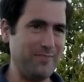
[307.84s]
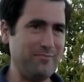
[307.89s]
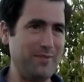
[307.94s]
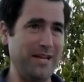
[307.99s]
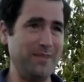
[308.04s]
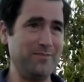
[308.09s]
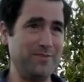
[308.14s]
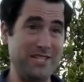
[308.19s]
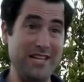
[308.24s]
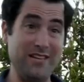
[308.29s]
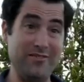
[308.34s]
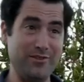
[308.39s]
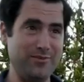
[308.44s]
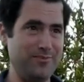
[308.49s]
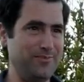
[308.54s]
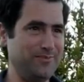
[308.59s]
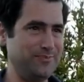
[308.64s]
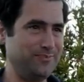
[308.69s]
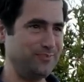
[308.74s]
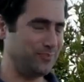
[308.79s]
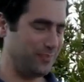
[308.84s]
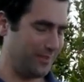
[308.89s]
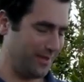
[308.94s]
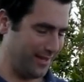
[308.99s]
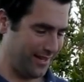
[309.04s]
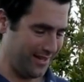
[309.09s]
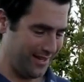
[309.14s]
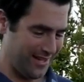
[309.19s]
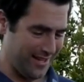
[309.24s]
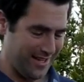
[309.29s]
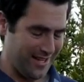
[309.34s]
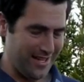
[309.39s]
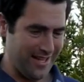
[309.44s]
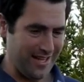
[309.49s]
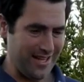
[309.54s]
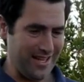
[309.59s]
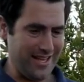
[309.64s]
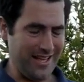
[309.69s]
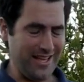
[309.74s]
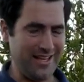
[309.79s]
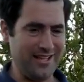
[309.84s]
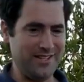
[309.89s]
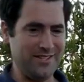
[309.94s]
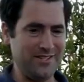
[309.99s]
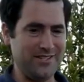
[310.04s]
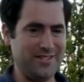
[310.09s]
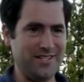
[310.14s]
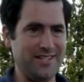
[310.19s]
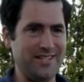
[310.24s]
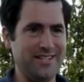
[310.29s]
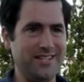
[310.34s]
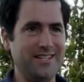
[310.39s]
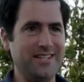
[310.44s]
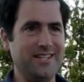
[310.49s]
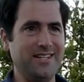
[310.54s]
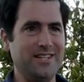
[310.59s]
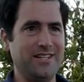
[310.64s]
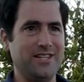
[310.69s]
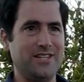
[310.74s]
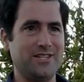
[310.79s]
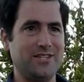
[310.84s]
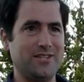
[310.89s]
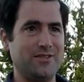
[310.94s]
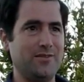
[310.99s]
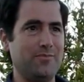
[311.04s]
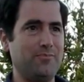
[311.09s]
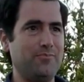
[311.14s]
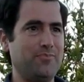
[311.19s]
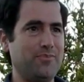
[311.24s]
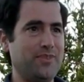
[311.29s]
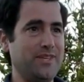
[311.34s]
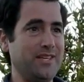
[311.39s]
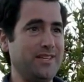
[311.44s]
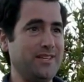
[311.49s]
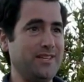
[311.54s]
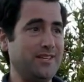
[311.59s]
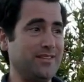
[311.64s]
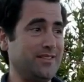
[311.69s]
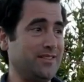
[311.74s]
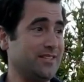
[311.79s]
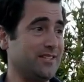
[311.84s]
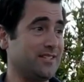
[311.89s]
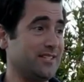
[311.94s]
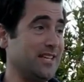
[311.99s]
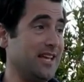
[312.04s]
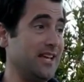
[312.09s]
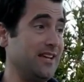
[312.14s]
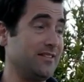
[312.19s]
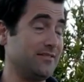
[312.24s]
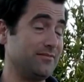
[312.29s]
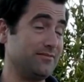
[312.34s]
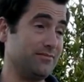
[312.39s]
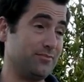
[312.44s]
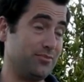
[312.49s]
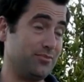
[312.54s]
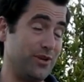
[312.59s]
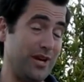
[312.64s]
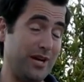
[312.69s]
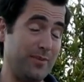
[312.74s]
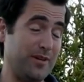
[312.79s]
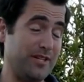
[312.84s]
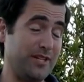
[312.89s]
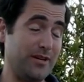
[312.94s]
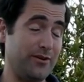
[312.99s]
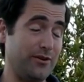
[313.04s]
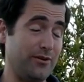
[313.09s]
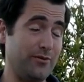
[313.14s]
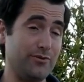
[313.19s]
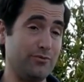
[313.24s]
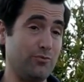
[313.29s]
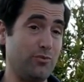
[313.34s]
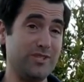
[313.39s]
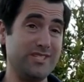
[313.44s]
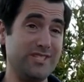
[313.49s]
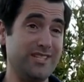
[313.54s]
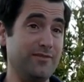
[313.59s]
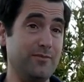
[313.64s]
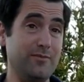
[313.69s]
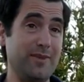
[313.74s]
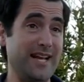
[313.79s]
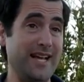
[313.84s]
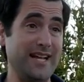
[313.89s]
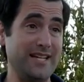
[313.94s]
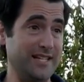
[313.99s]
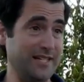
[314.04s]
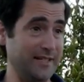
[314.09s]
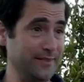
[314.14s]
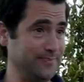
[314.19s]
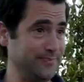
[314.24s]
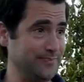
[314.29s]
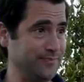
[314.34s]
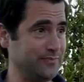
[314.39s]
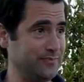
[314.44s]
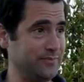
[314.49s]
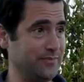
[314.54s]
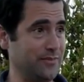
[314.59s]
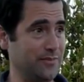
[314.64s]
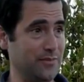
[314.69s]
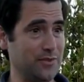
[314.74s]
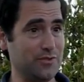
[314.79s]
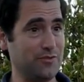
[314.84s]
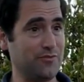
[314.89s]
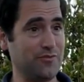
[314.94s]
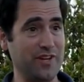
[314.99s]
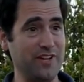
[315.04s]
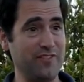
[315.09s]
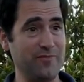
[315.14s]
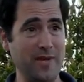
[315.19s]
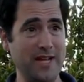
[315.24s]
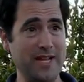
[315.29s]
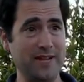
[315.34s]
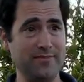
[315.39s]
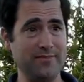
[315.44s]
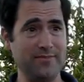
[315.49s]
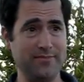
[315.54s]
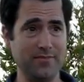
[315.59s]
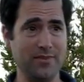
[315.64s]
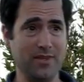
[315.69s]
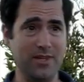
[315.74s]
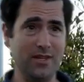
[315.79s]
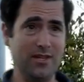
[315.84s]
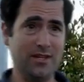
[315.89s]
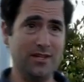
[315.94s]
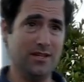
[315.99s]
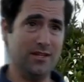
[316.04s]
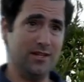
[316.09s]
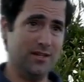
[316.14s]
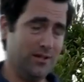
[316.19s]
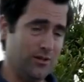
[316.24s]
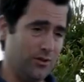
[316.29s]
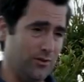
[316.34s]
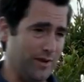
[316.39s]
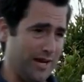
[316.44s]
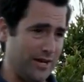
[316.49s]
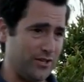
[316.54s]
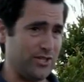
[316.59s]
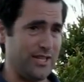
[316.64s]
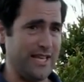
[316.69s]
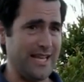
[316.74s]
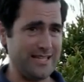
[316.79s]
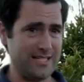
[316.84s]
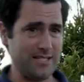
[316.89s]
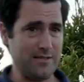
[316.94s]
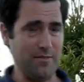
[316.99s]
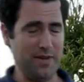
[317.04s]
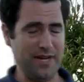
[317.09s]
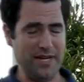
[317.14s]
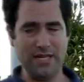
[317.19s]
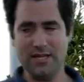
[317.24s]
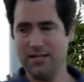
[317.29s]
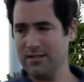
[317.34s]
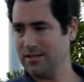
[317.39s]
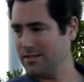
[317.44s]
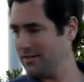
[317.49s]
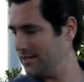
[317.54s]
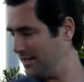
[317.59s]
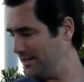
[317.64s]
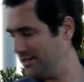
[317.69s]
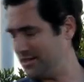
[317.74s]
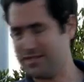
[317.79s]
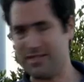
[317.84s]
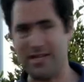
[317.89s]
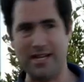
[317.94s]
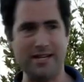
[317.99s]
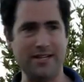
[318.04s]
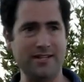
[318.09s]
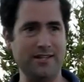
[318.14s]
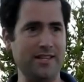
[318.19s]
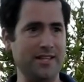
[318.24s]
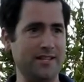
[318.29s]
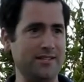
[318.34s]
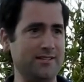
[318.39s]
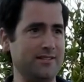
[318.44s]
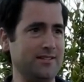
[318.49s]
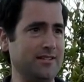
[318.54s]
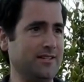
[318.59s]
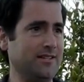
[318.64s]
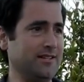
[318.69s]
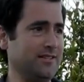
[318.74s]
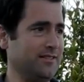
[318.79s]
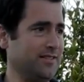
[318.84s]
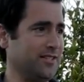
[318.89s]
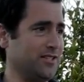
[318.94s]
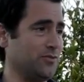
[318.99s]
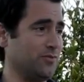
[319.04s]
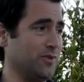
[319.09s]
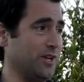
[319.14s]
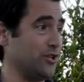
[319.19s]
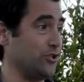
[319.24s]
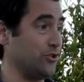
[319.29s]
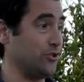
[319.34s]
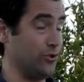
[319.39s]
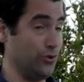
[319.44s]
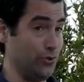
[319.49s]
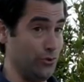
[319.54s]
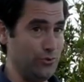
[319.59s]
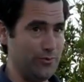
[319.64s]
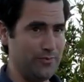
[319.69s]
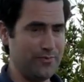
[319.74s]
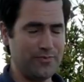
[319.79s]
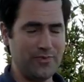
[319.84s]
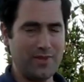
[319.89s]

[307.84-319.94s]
My name is David, and the site PreOccupied Territory wasn't even my idea. It's a friend of mine who actually has some money and decided that this is what I should do.